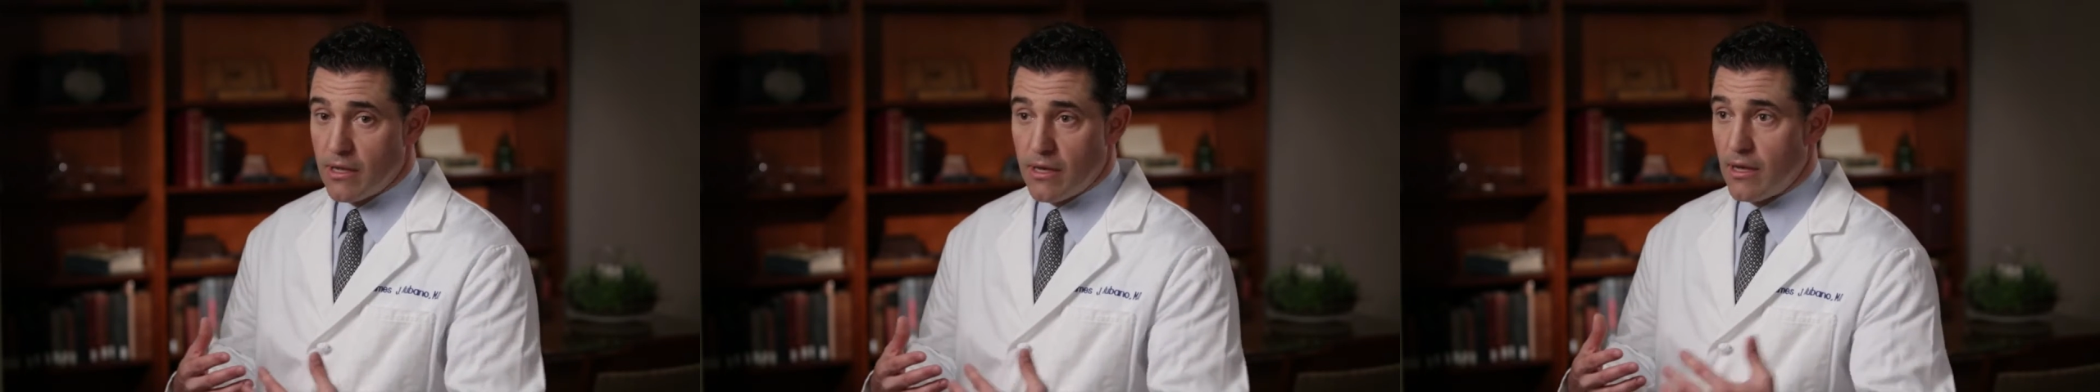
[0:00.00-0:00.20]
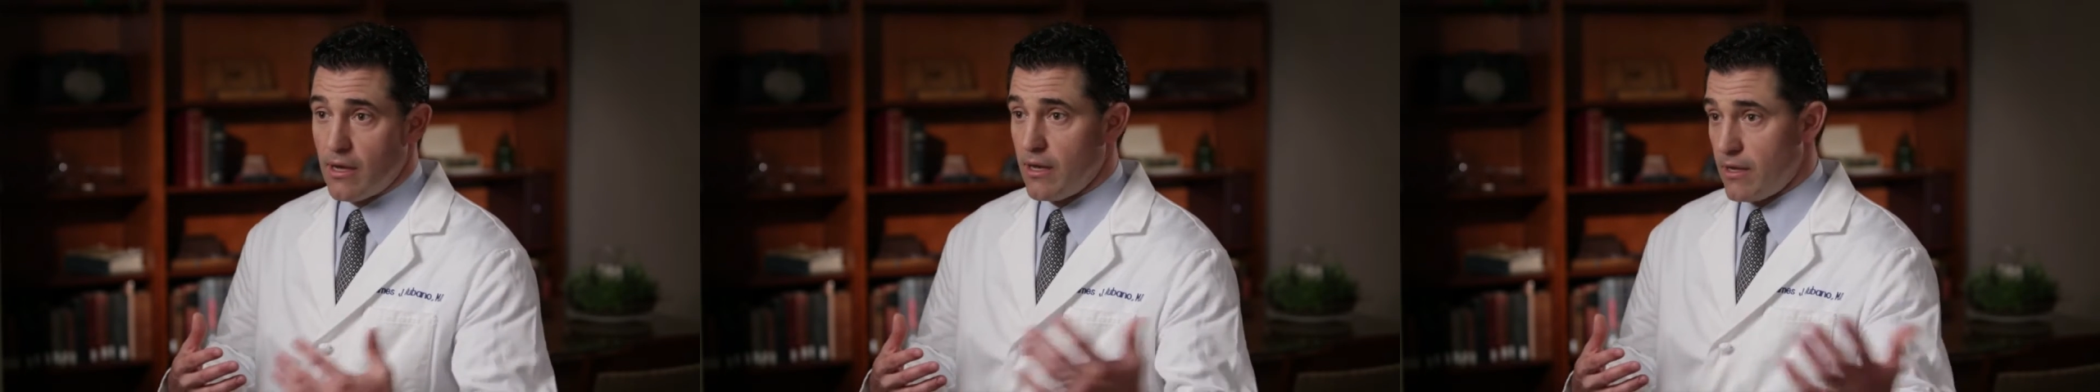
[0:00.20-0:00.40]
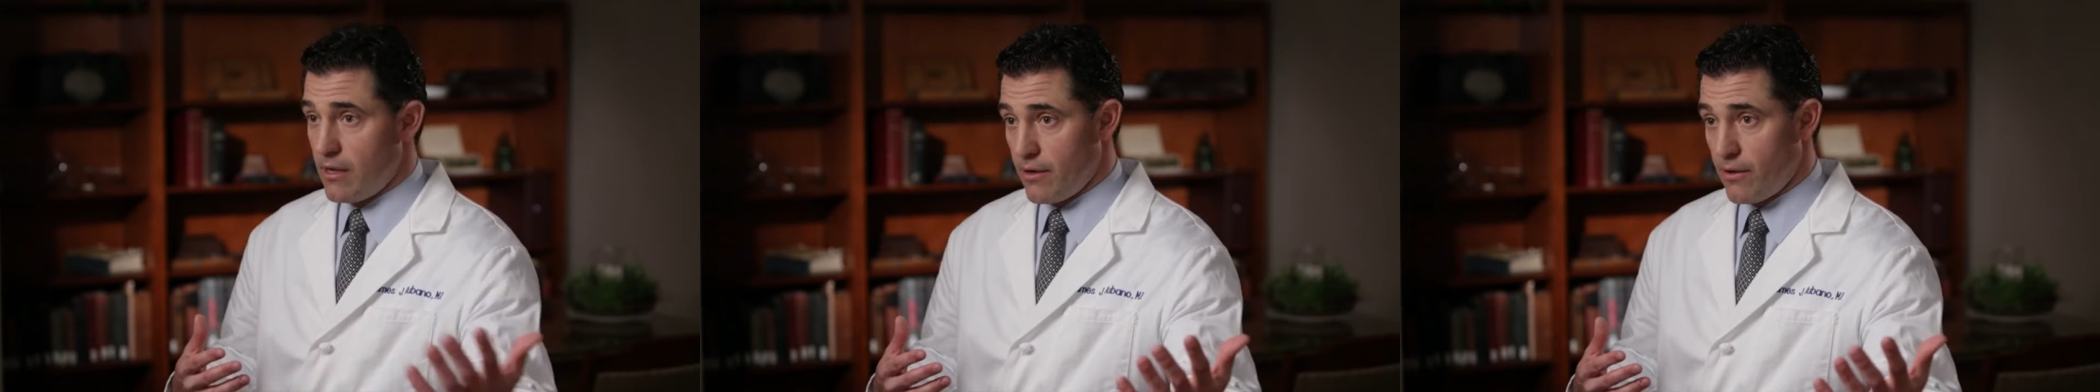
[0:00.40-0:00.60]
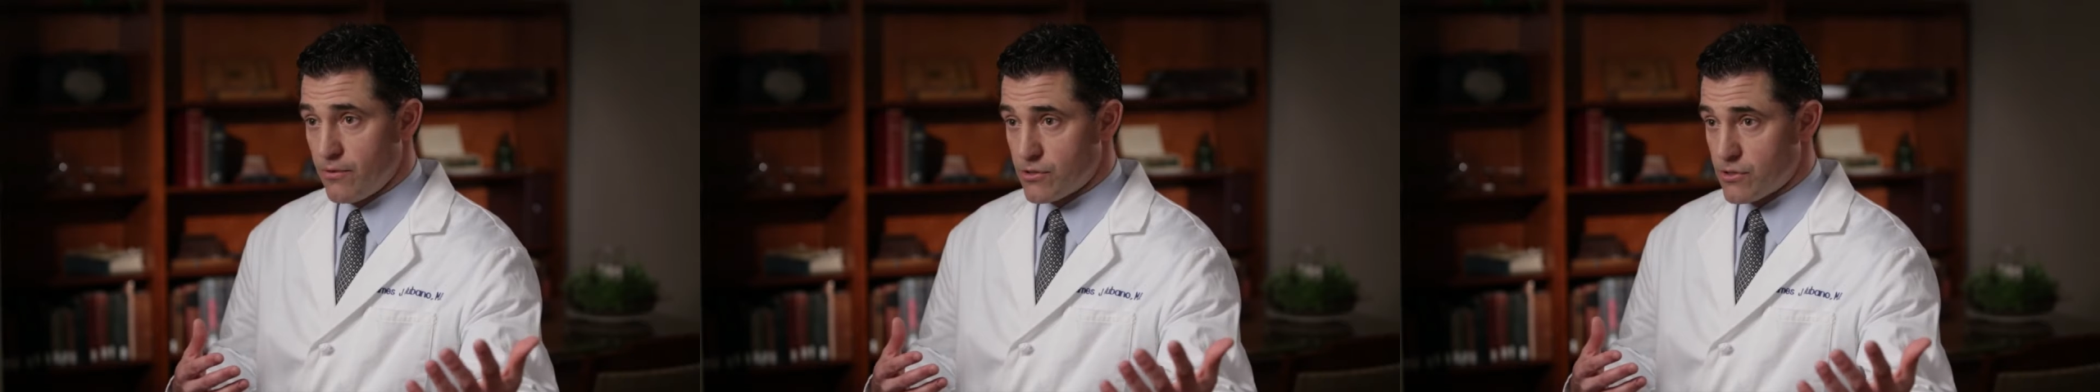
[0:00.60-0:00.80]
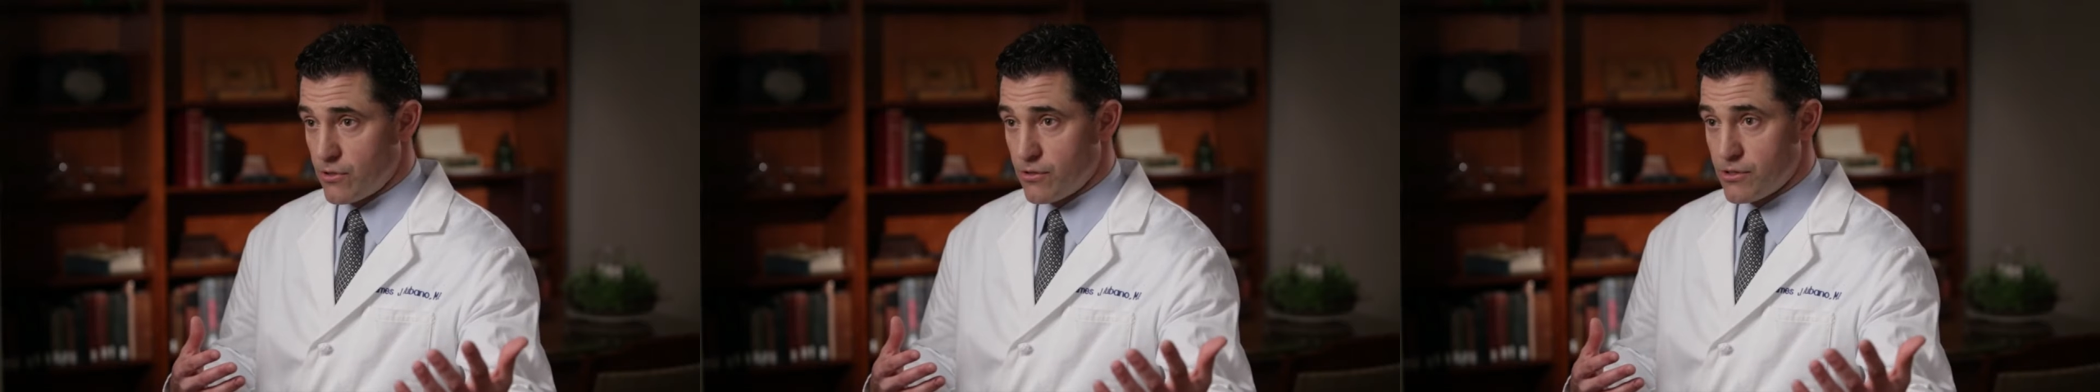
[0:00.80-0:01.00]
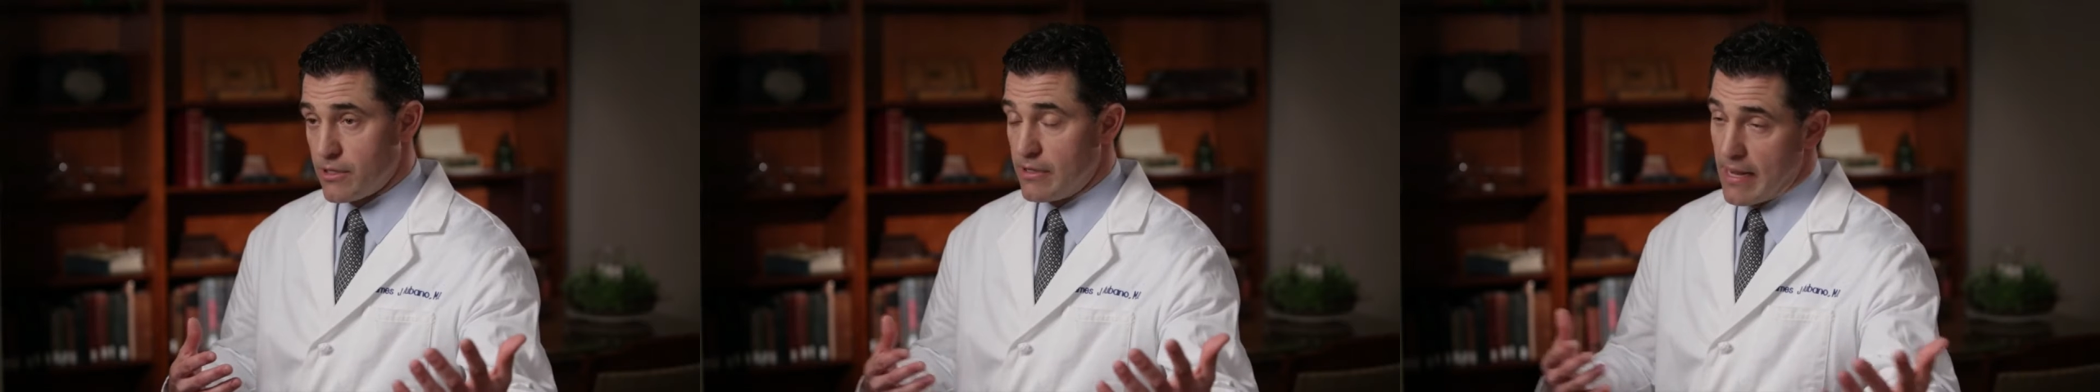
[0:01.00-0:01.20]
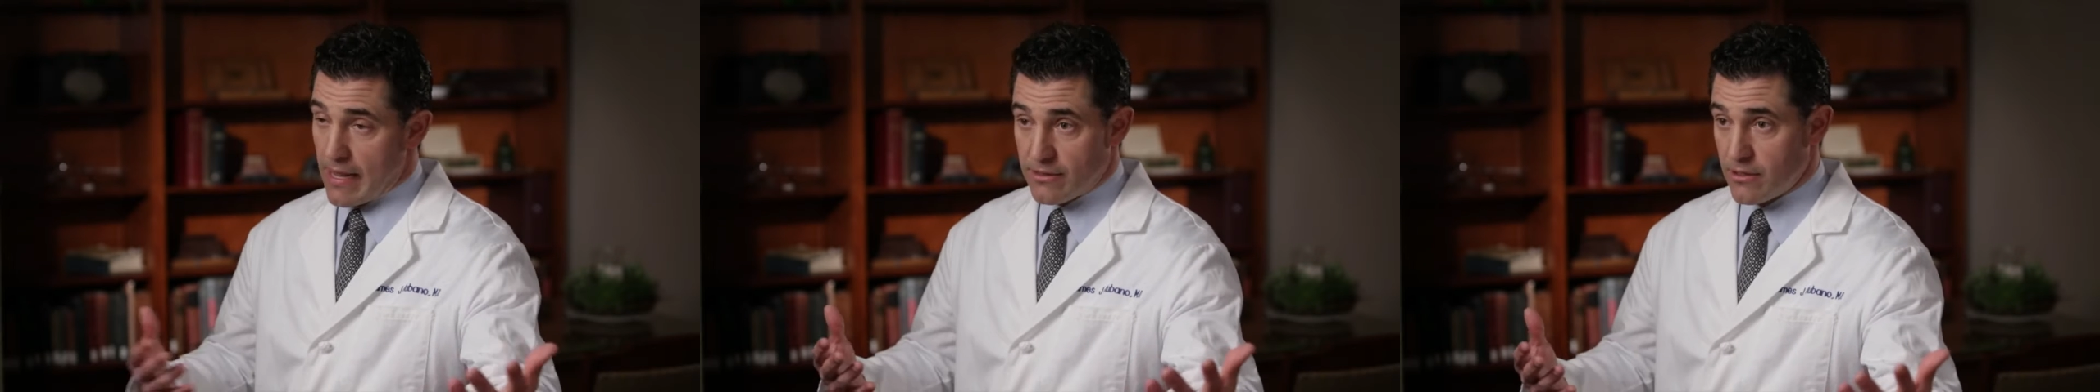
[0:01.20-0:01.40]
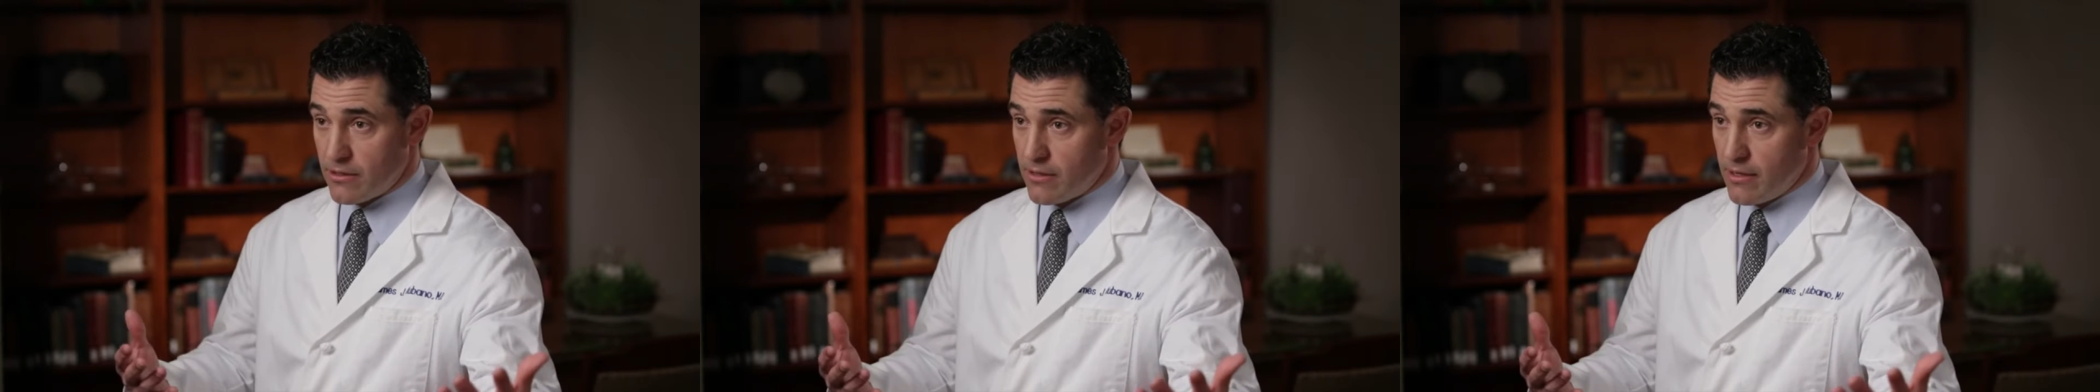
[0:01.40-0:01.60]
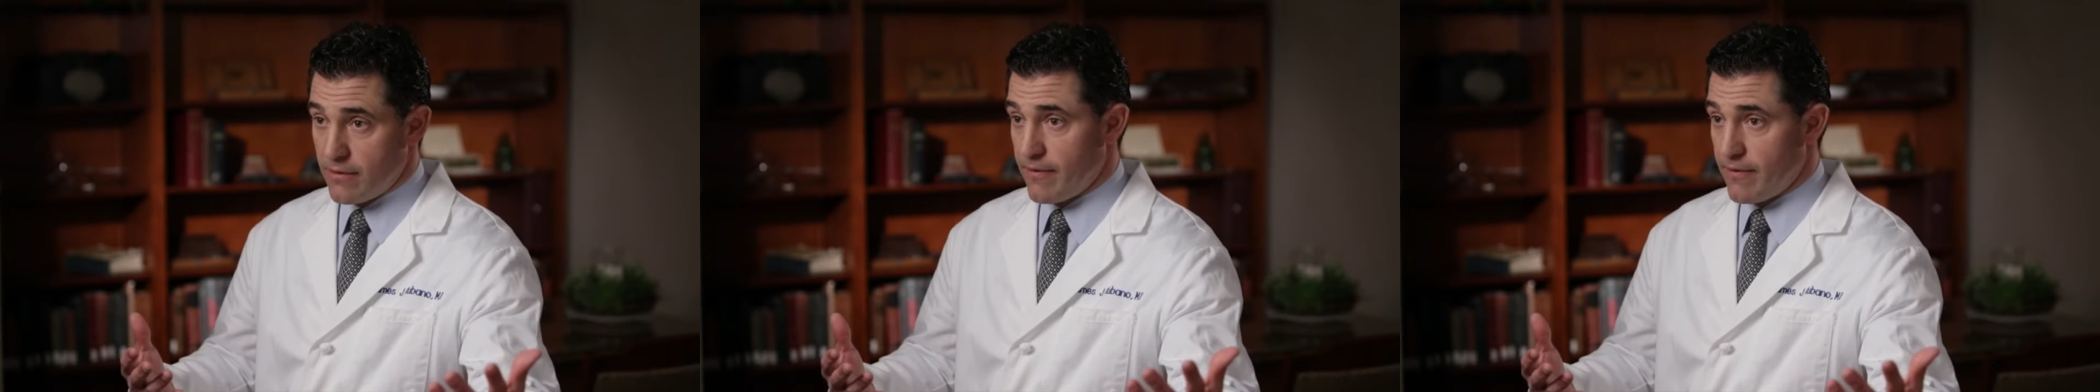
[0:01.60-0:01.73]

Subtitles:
Another surgeon at the